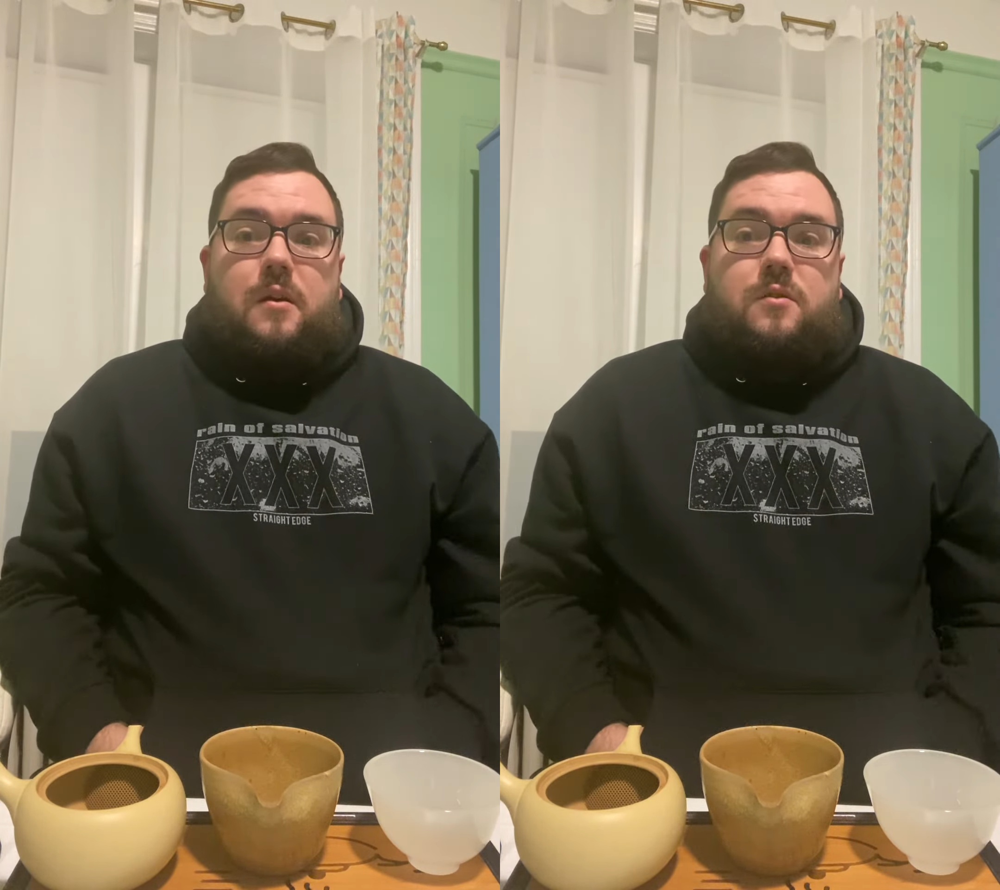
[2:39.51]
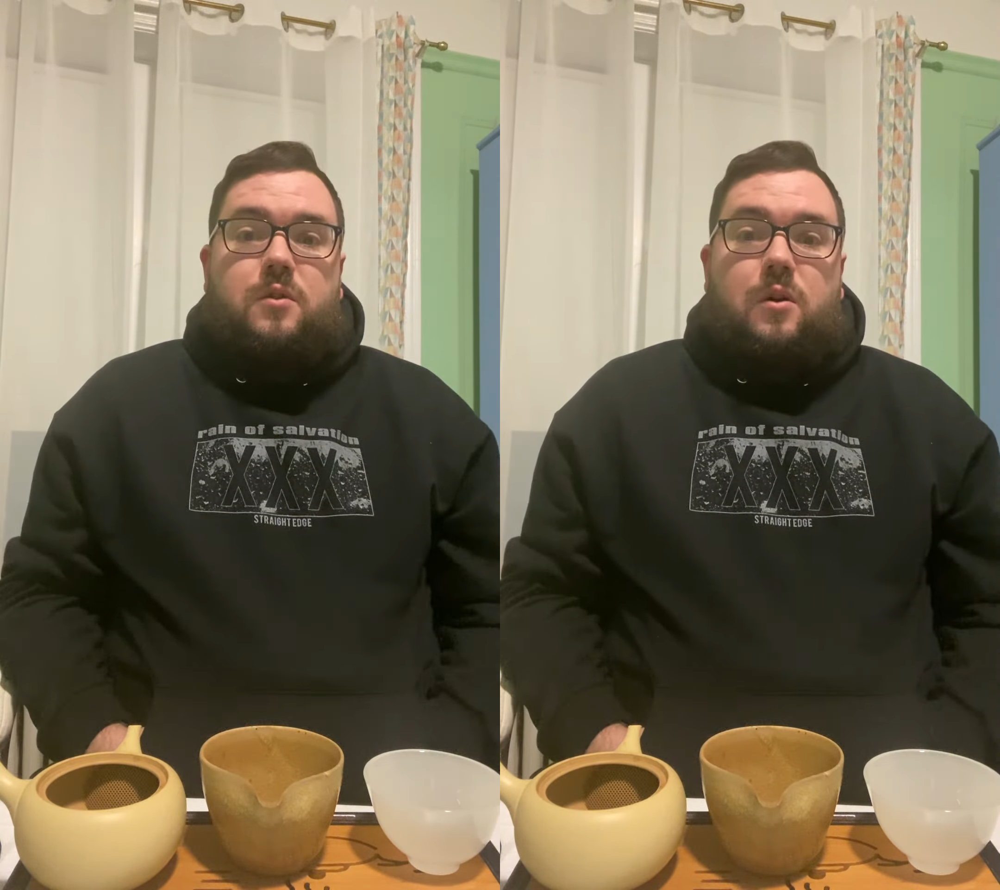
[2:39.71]

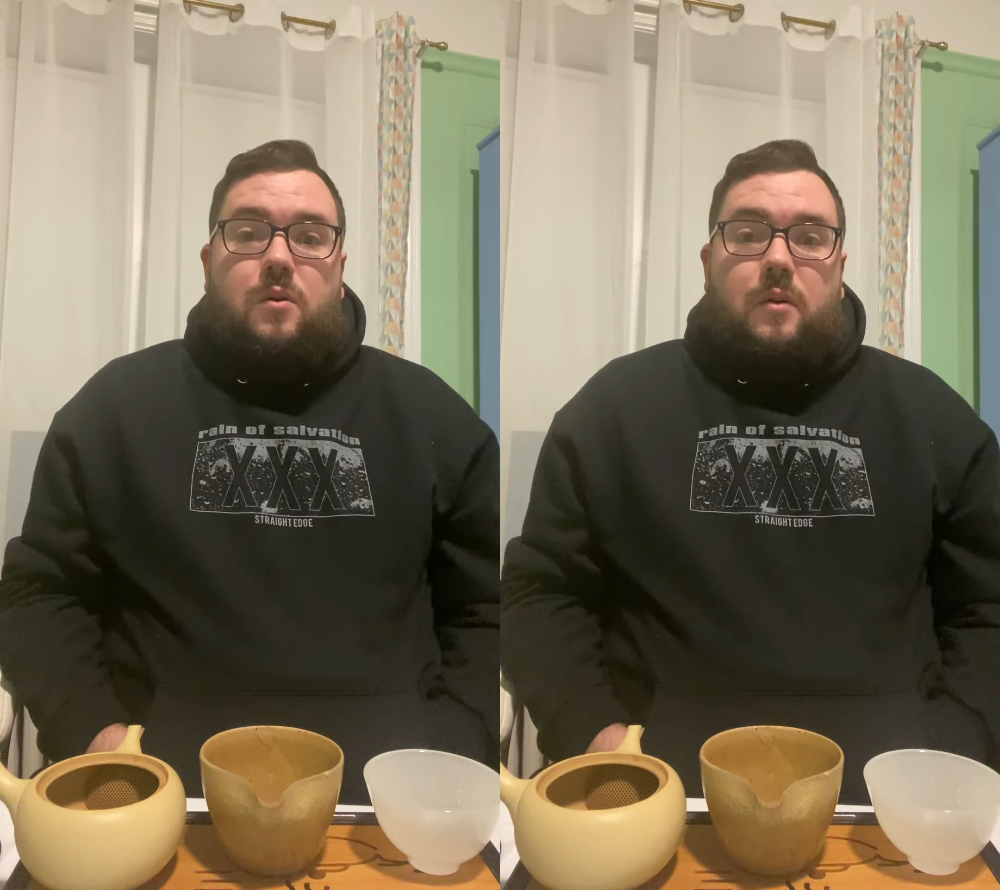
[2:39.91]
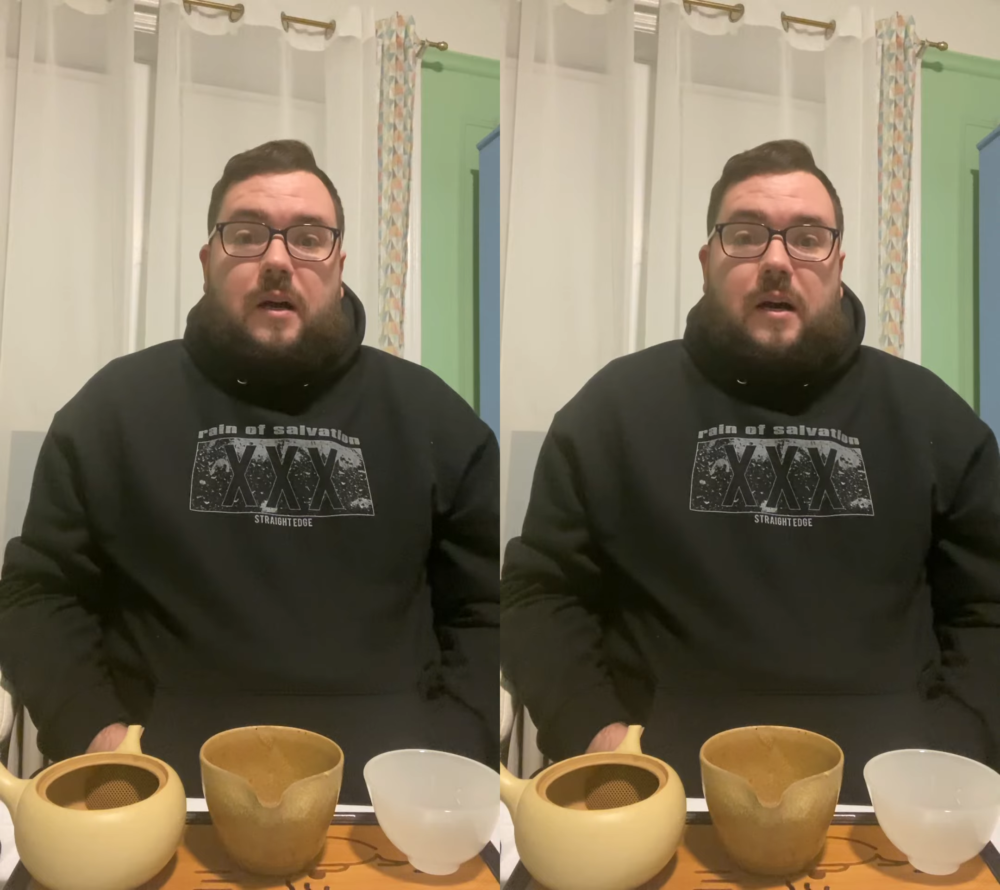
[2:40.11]

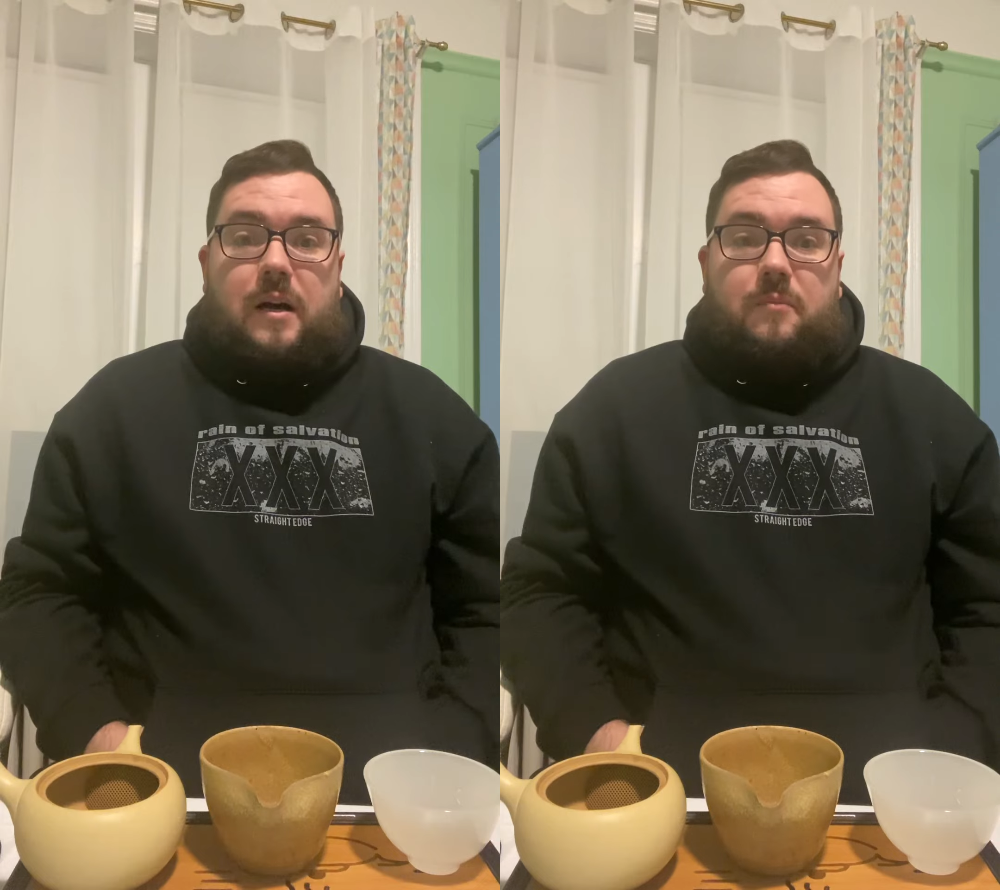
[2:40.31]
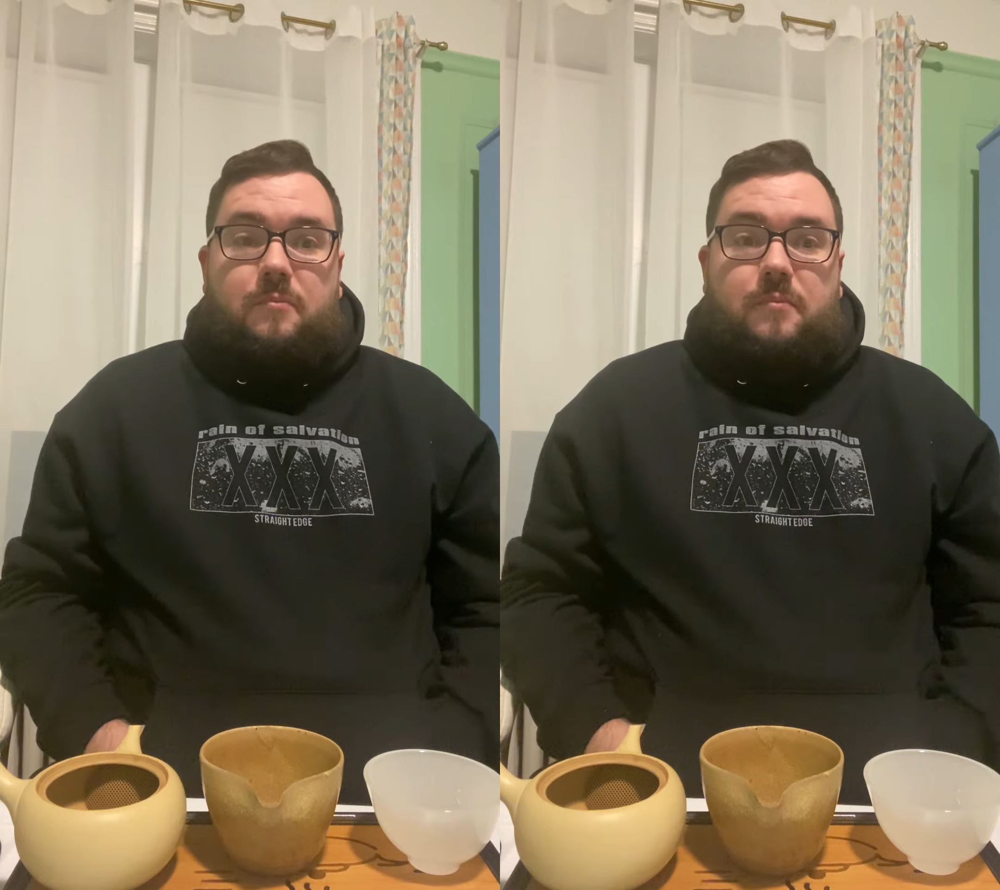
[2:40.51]
So
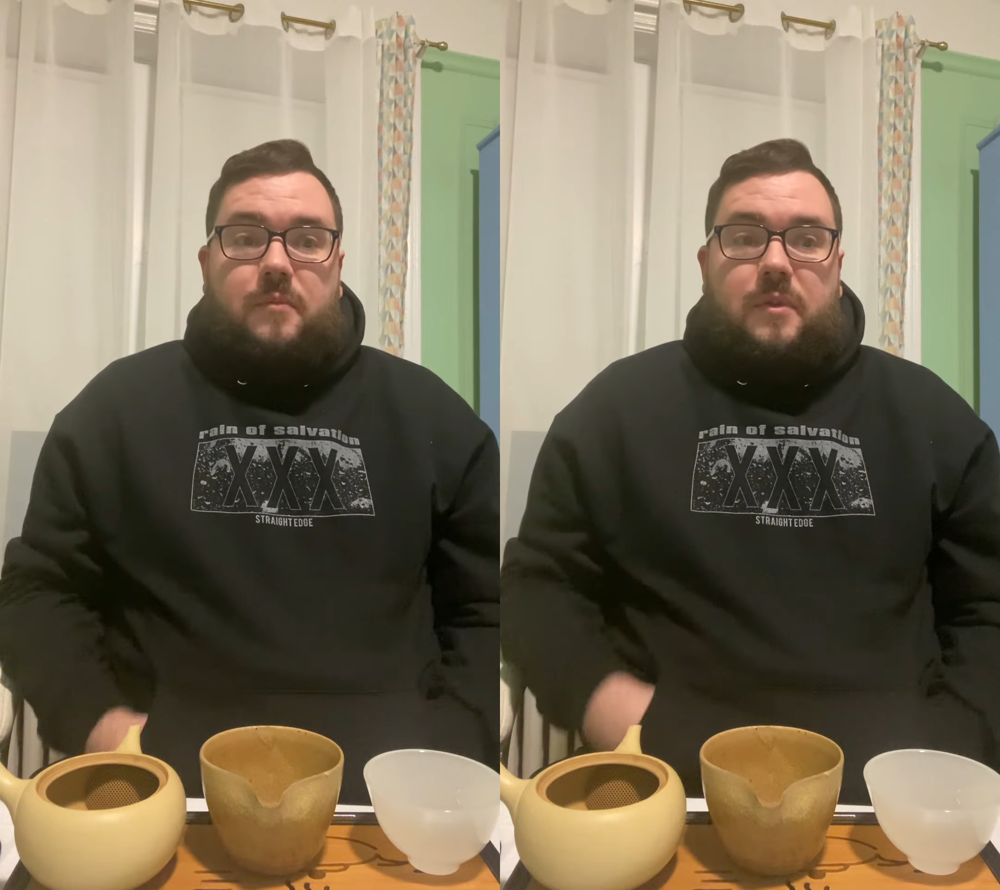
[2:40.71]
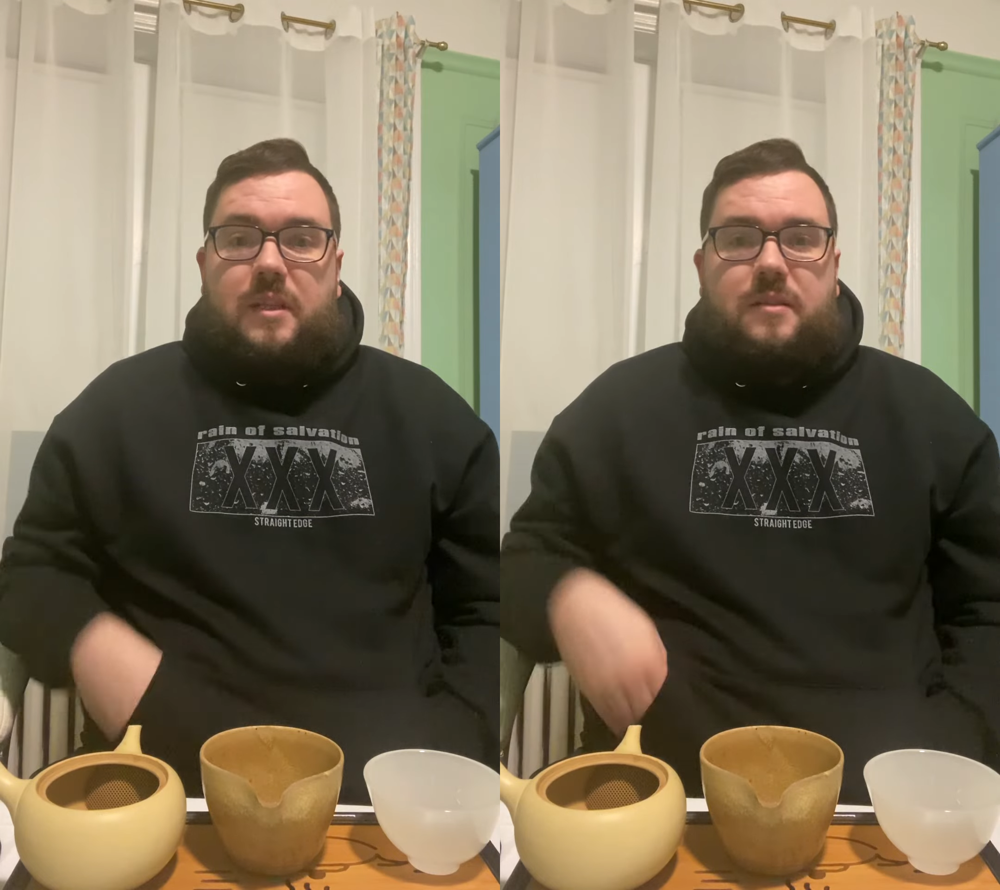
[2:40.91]

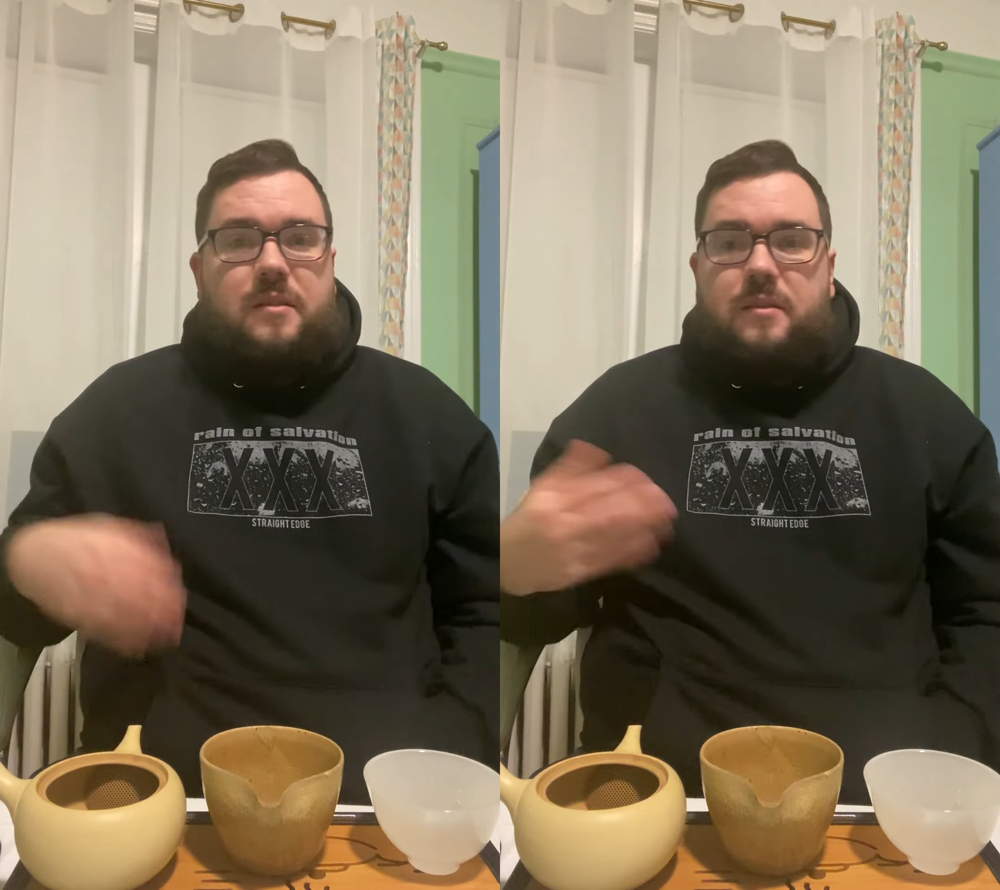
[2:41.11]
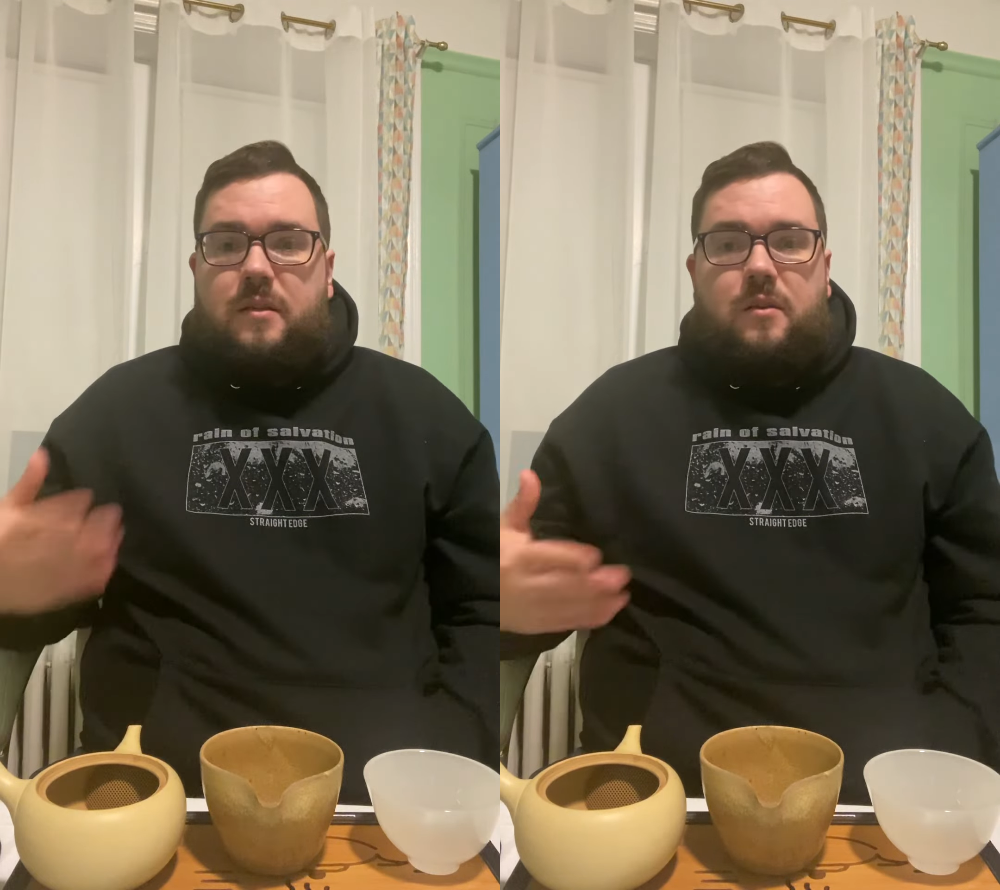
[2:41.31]
this
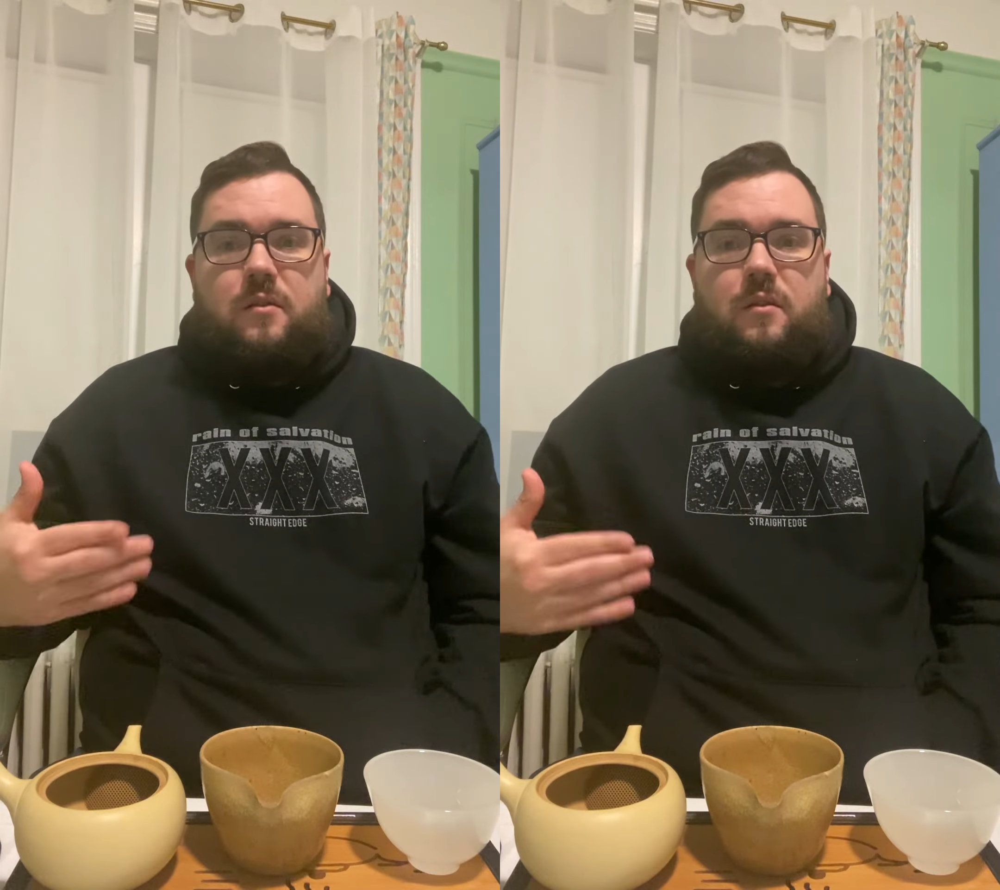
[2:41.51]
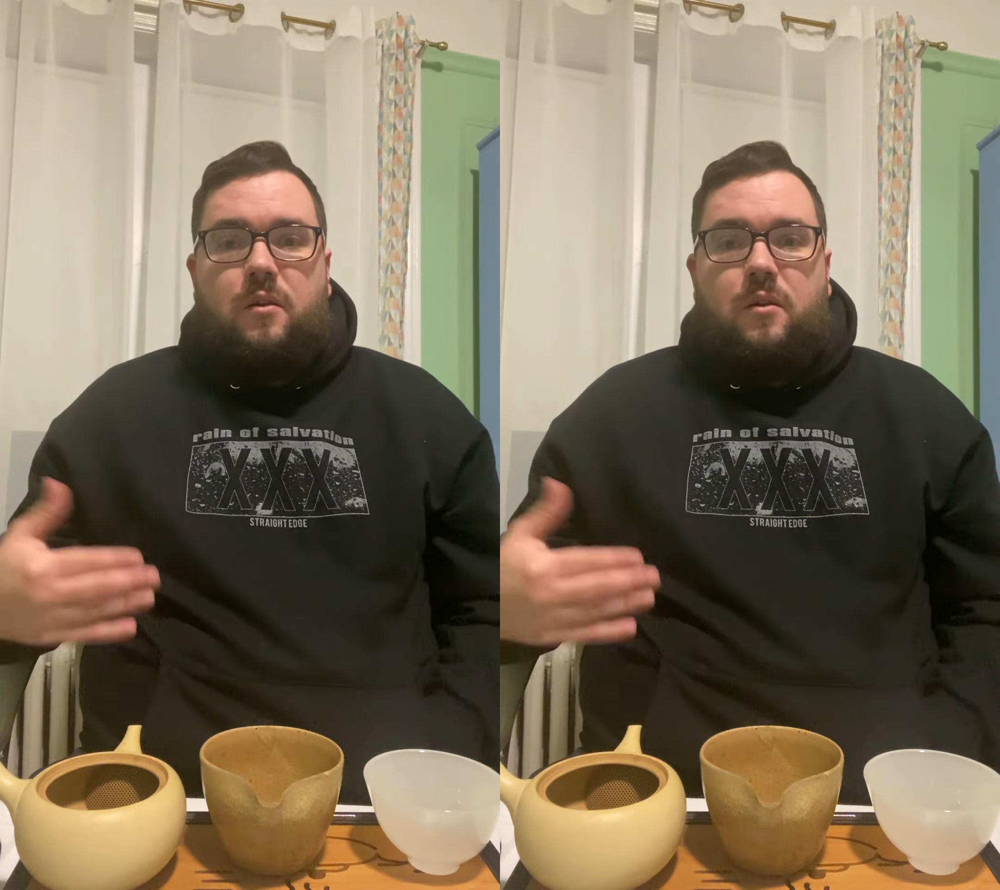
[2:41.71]
is in